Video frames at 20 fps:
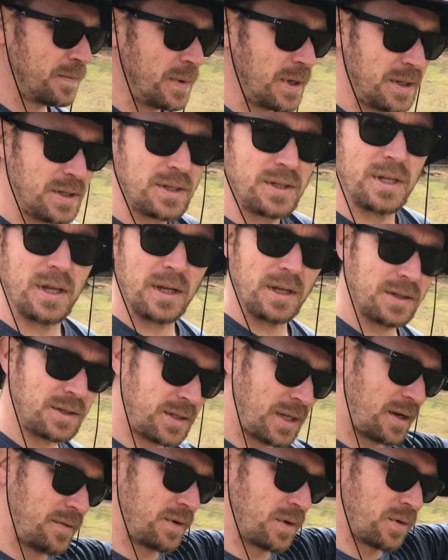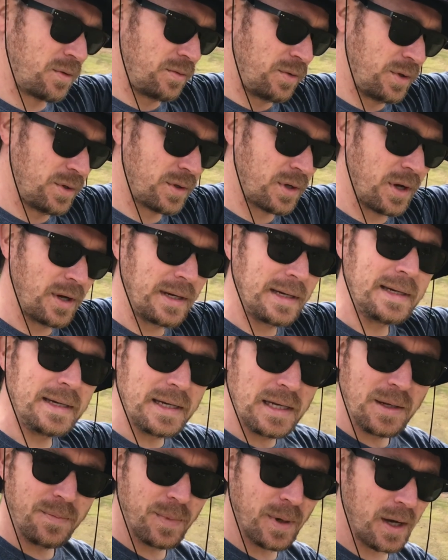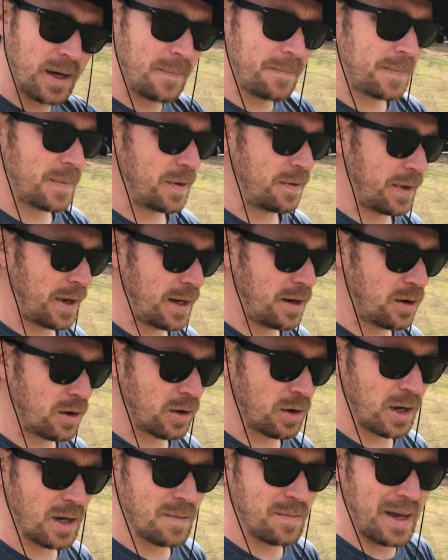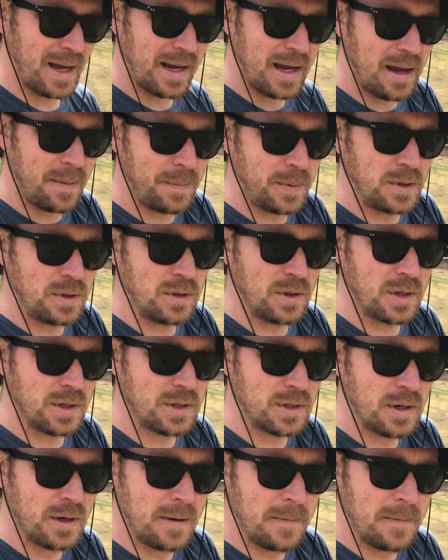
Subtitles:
Instead of the roots going deeper, they are going back up into this